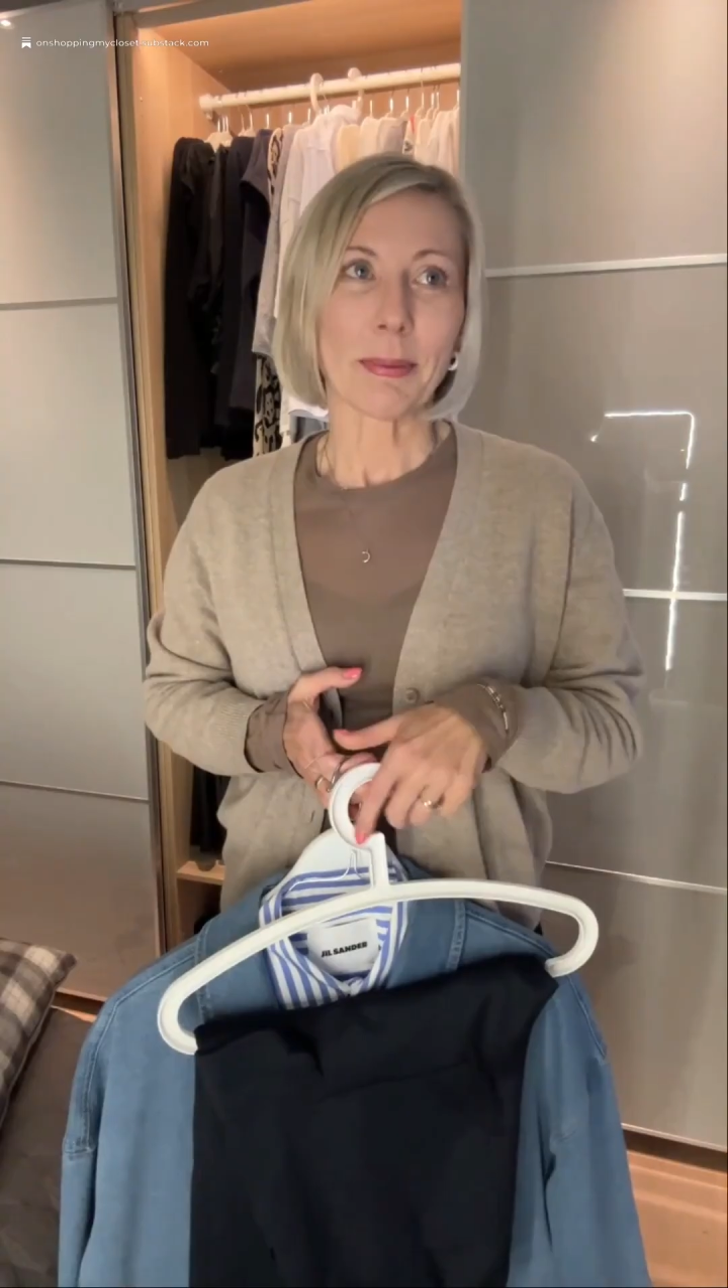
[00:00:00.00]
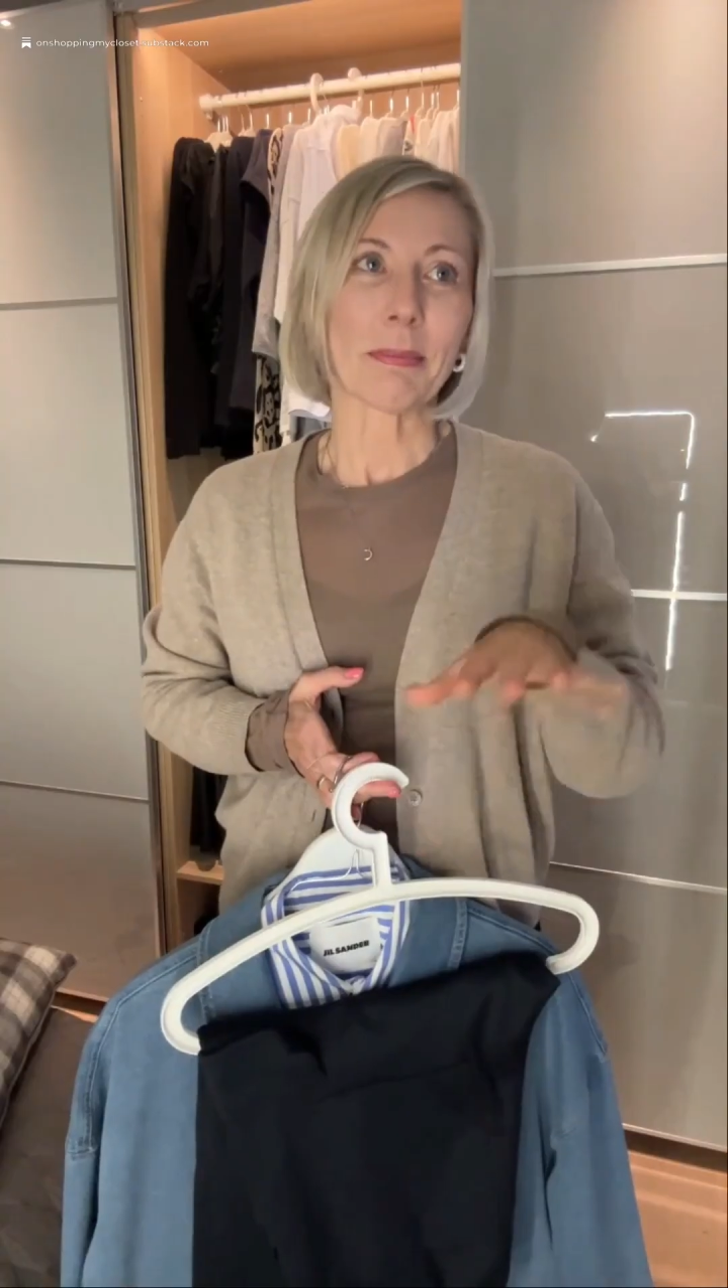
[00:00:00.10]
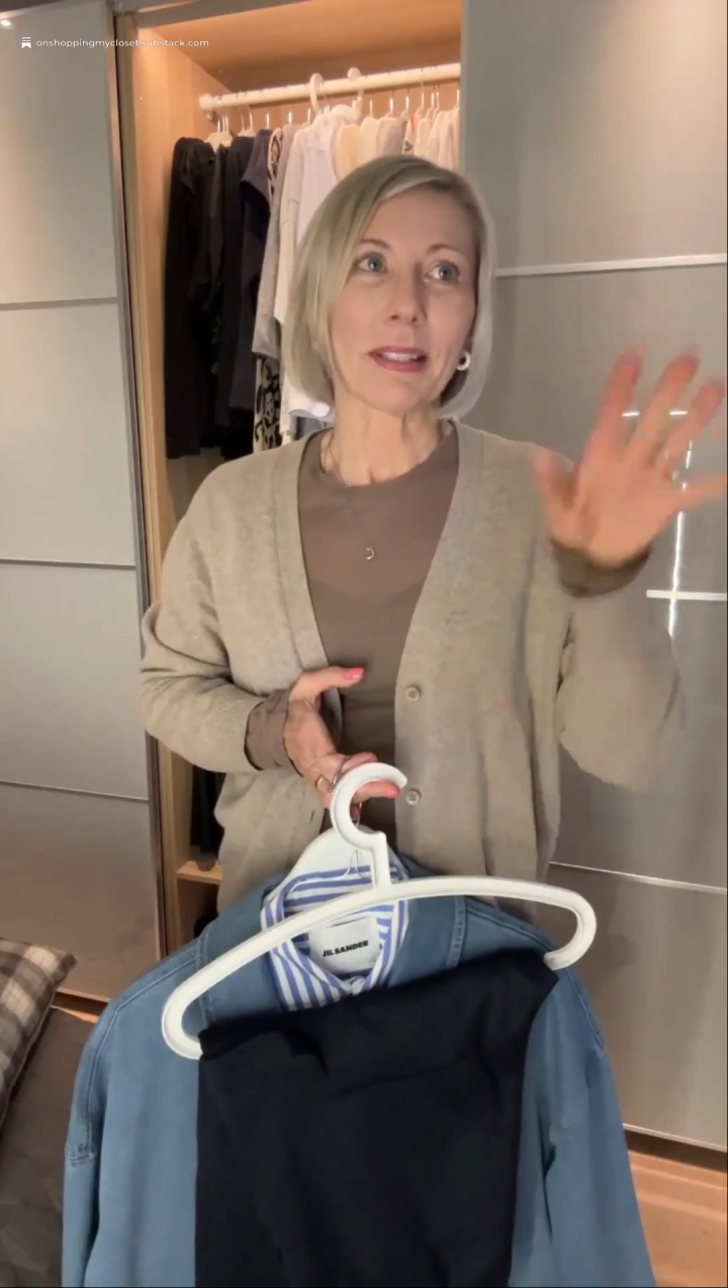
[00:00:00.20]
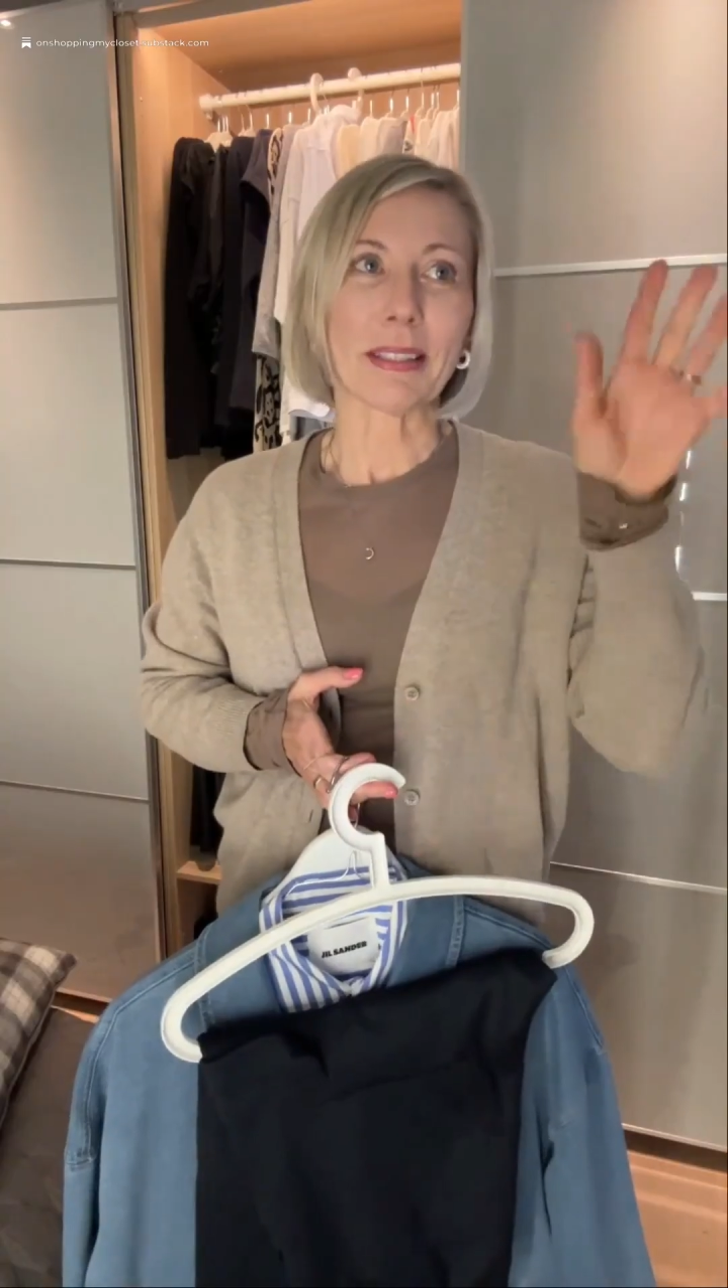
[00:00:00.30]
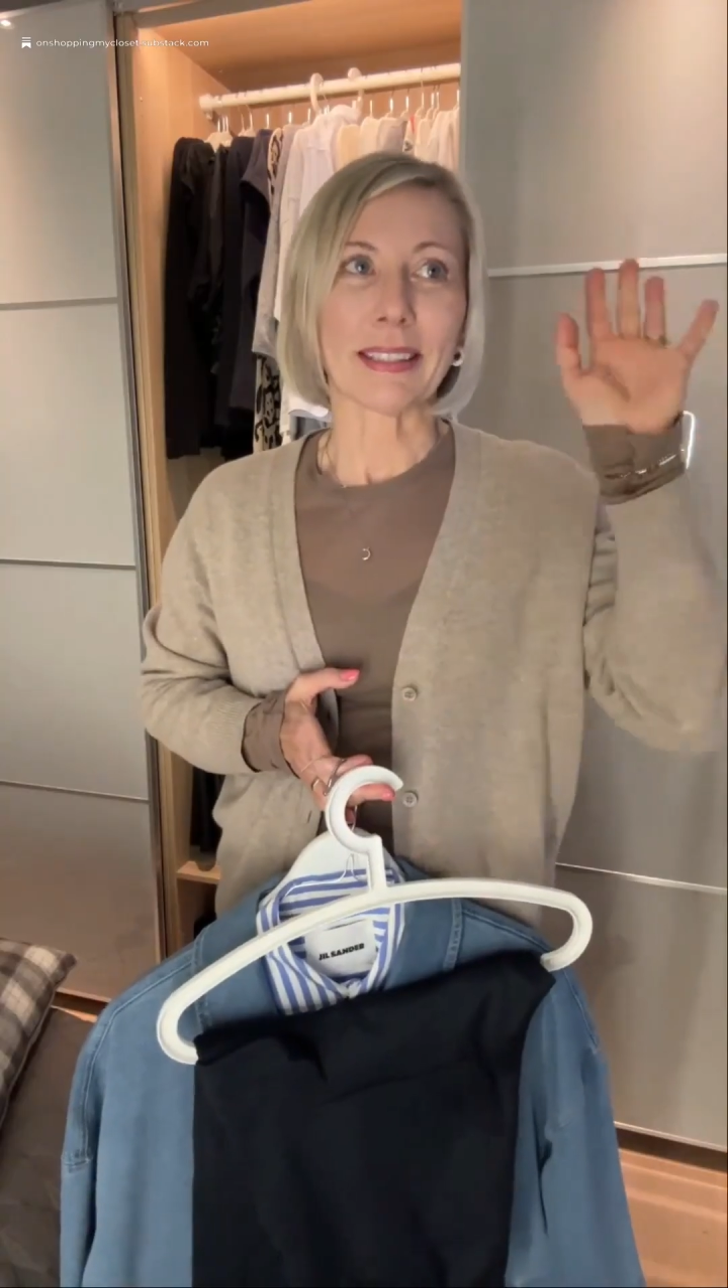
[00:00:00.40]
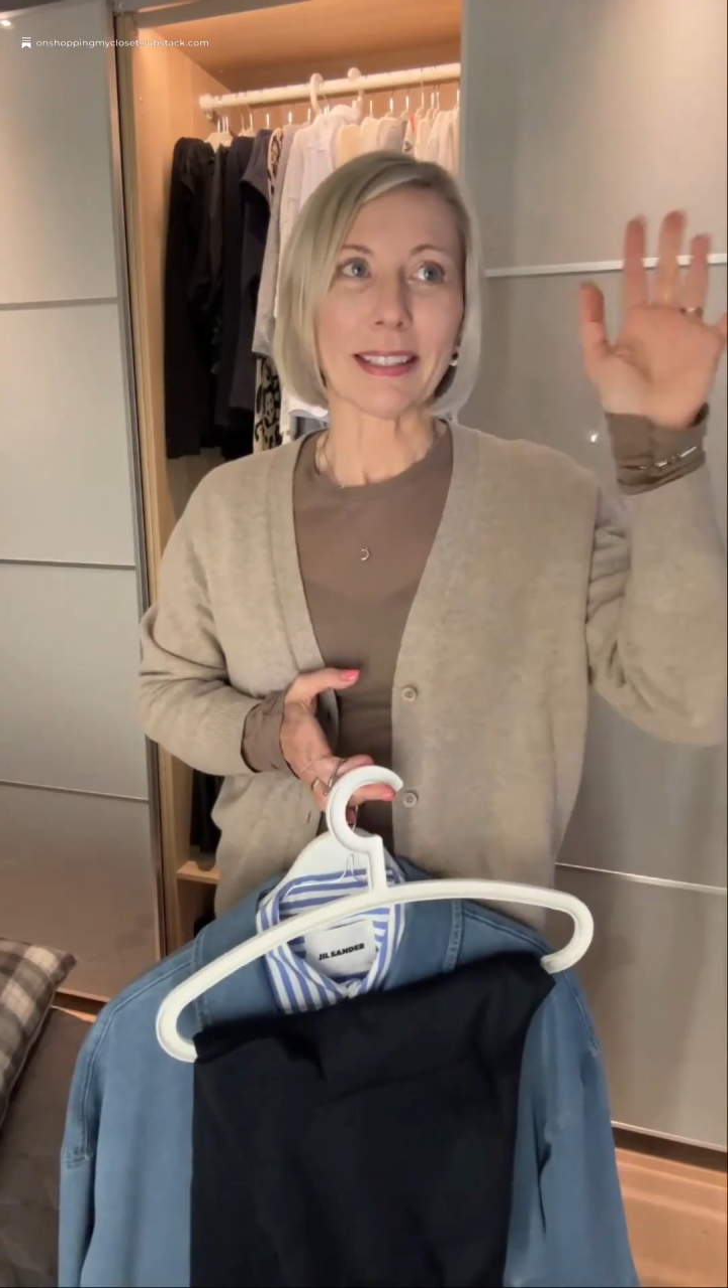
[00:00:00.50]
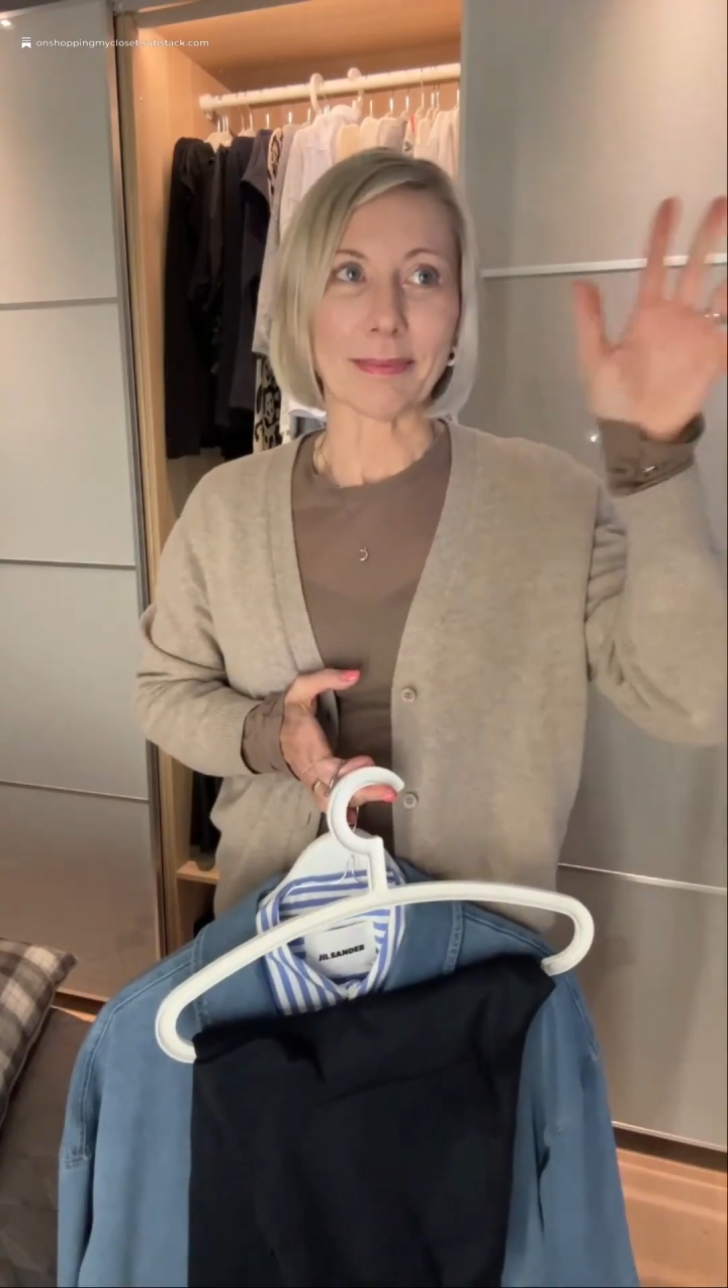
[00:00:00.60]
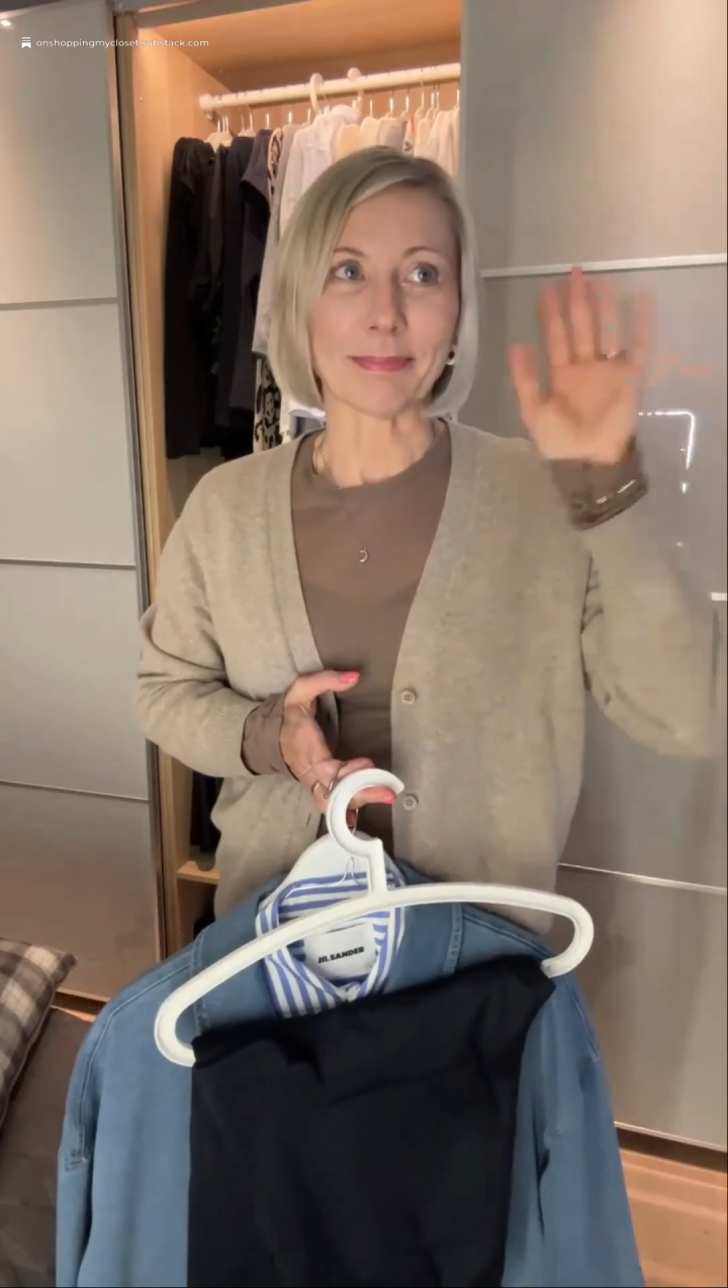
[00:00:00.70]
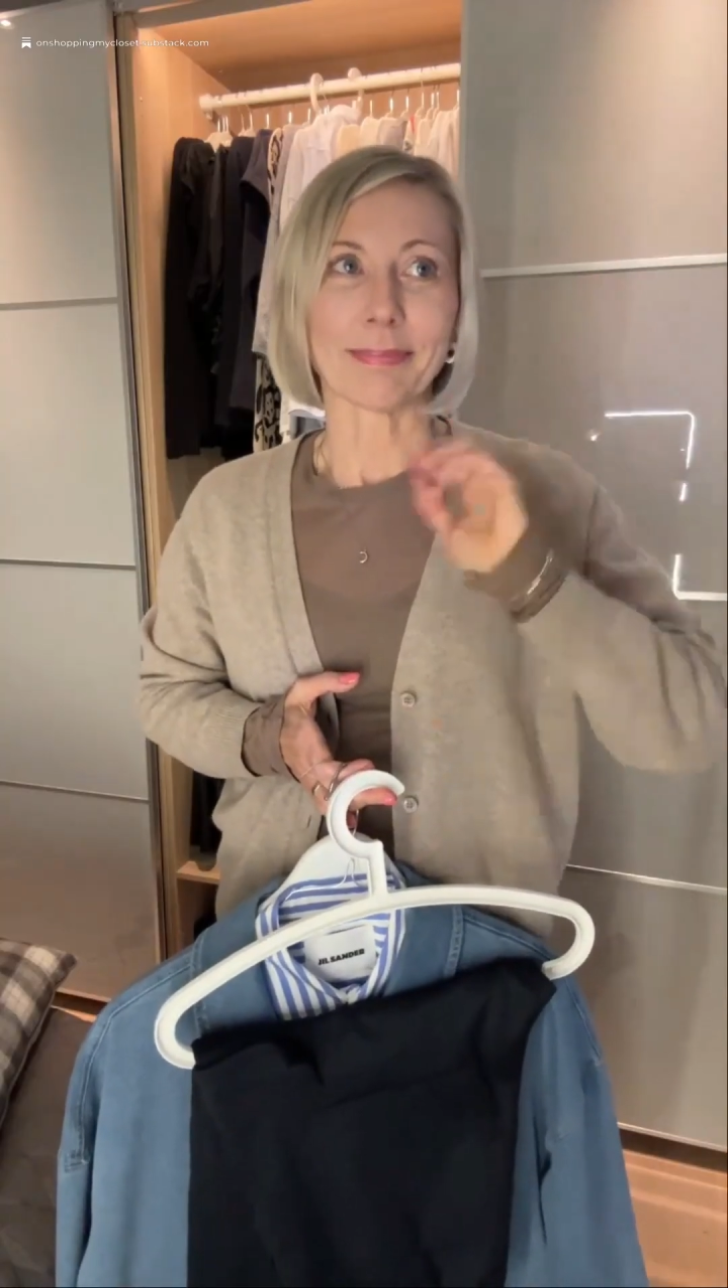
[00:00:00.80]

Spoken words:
But I mean, yeah,